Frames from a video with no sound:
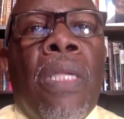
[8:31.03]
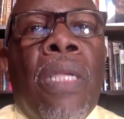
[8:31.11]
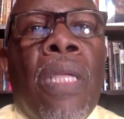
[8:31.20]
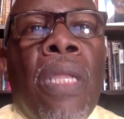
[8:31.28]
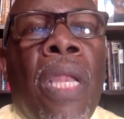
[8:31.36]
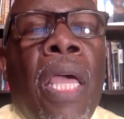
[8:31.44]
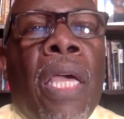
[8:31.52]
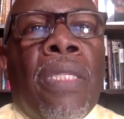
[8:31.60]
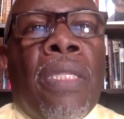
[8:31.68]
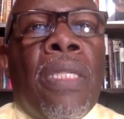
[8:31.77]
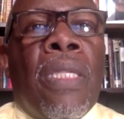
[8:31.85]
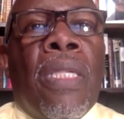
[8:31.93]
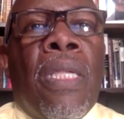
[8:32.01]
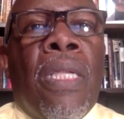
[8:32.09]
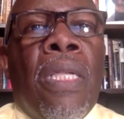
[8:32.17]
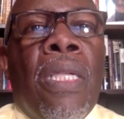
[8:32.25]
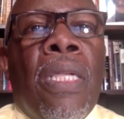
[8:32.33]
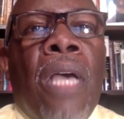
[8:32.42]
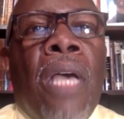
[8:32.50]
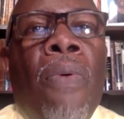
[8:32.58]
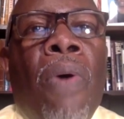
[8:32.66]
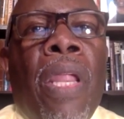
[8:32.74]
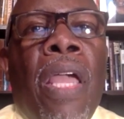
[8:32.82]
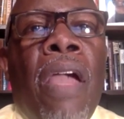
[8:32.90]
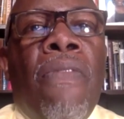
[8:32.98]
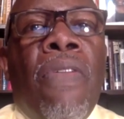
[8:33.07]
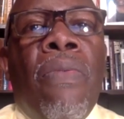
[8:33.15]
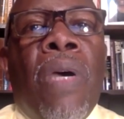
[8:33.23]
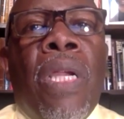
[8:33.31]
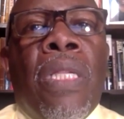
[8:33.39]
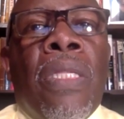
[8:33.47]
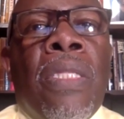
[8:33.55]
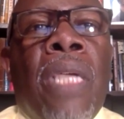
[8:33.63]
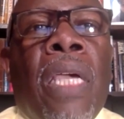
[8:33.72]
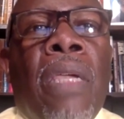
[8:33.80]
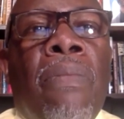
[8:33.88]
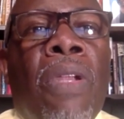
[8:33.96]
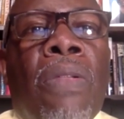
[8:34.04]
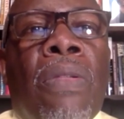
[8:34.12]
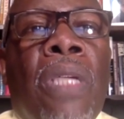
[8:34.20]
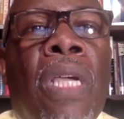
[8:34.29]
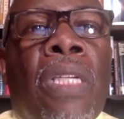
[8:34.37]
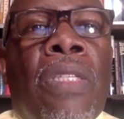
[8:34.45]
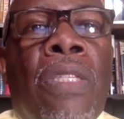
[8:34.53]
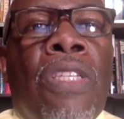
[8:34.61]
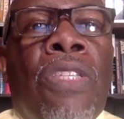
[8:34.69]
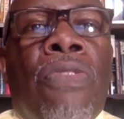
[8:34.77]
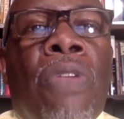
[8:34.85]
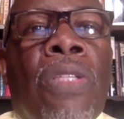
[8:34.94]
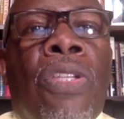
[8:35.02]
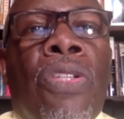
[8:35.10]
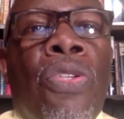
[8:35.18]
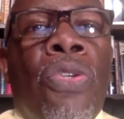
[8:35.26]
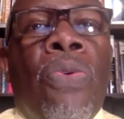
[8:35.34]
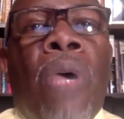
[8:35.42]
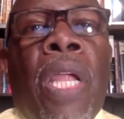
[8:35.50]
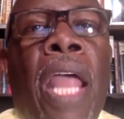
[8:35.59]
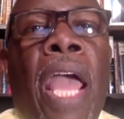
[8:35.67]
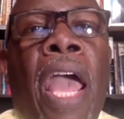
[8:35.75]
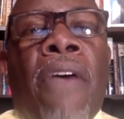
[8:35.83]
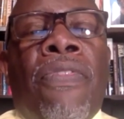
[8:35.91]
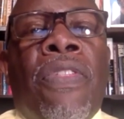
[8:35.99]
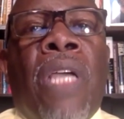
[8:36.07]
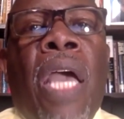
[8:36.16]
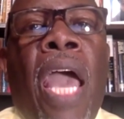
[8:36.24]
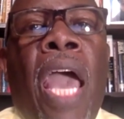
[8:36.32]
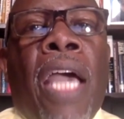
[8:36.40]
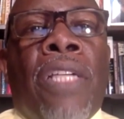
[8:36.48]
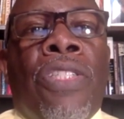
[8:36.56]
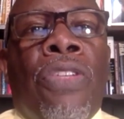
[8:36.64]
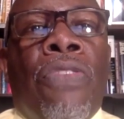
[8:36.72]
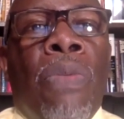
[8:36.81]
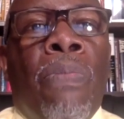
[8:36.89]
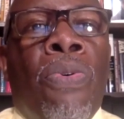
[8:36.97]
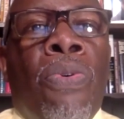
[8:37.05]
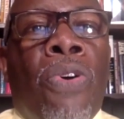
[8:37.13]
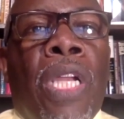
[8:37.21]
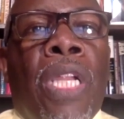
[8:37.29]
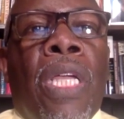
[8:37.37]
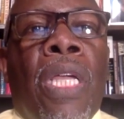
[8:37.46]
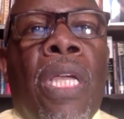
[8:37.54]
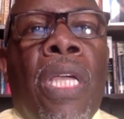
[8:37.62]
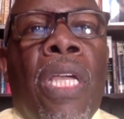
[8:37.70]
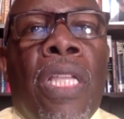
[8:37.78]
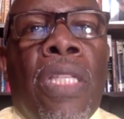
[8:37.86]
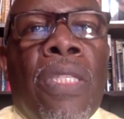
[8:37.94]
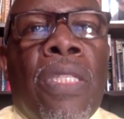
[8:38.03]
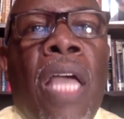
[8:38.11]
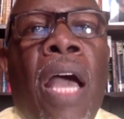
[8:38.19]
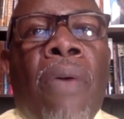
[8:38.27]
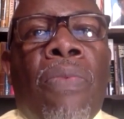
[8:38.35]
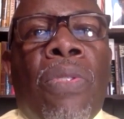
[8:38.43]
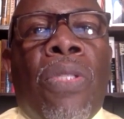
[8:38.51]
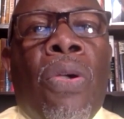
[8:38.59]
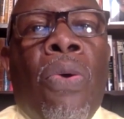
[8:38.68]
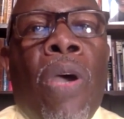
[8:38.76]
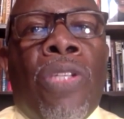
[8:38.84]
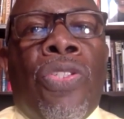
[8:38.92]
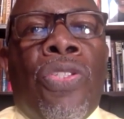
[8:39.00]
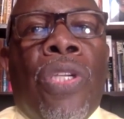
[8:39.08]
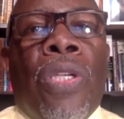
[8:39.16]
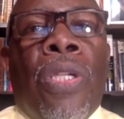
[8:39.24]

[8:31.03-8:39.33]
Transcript: Next, I want everyone in Second Middlesex District to do an after action report and start with the question